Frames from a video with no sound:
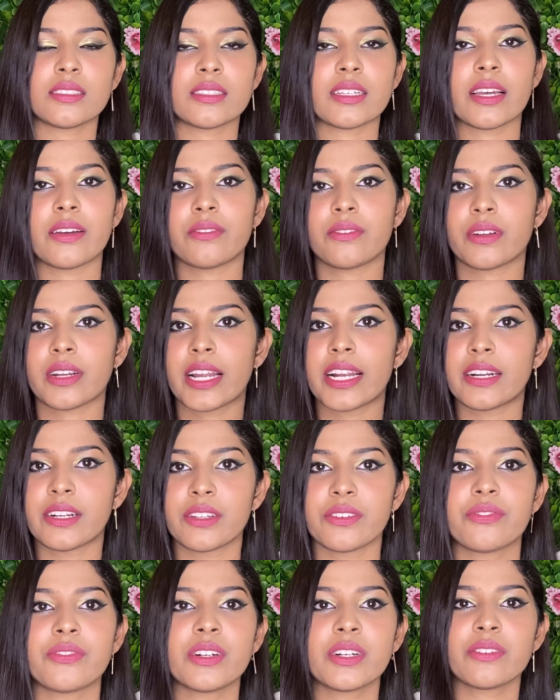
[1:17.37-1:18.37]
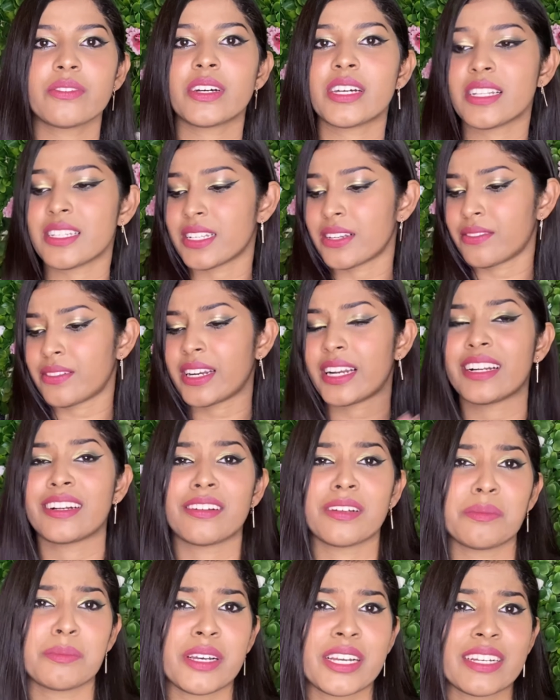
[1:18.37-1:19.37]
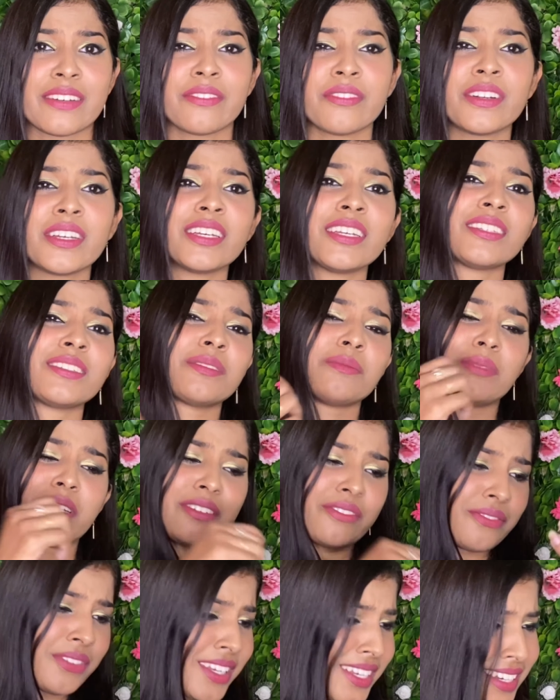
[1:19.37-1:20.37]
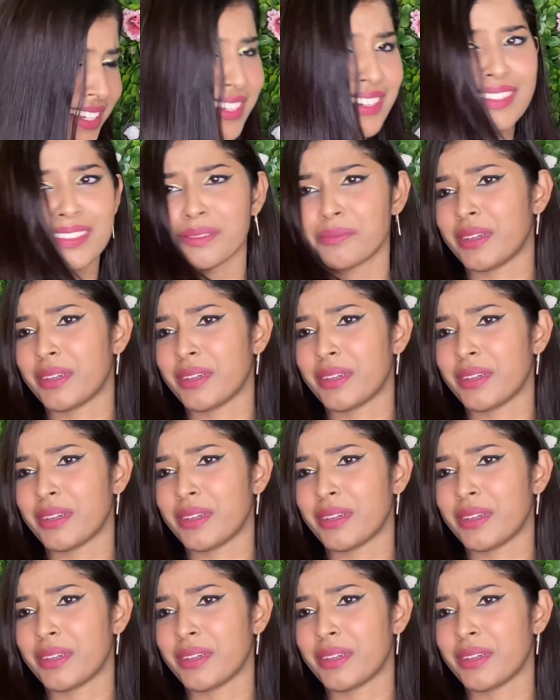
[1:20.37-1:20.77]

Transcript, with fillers: I've tried different ones, I've tried it on my wrist, my fingers,